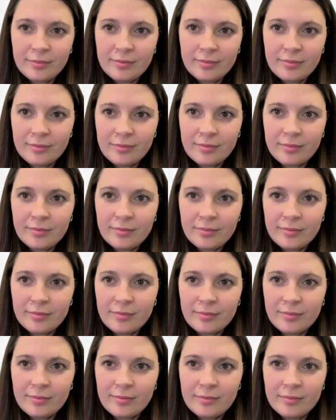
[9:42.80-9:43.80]

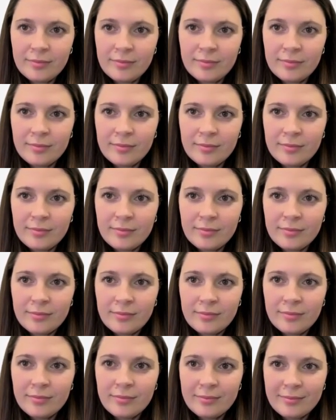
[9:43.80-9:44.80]

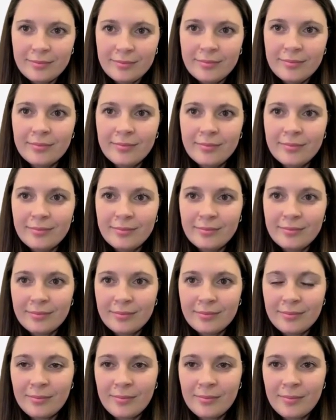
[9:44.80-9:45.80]

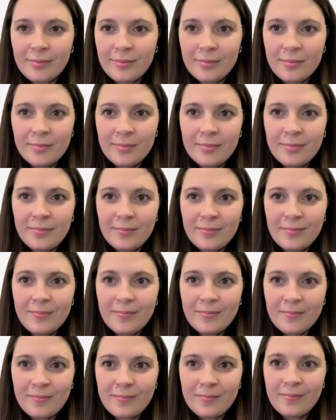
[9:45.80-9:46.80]

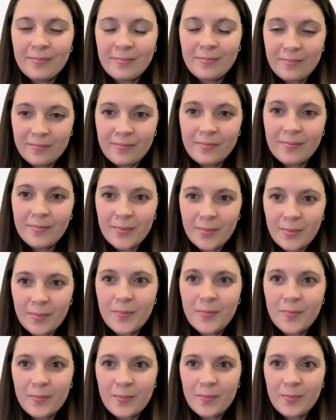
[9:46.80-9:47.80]

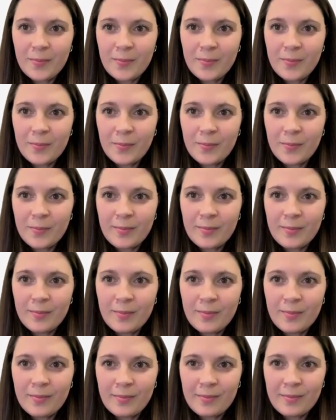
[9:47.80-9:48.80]

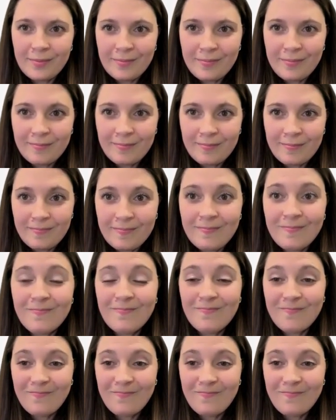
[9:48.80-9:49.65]
No words are spoken by the person on screen.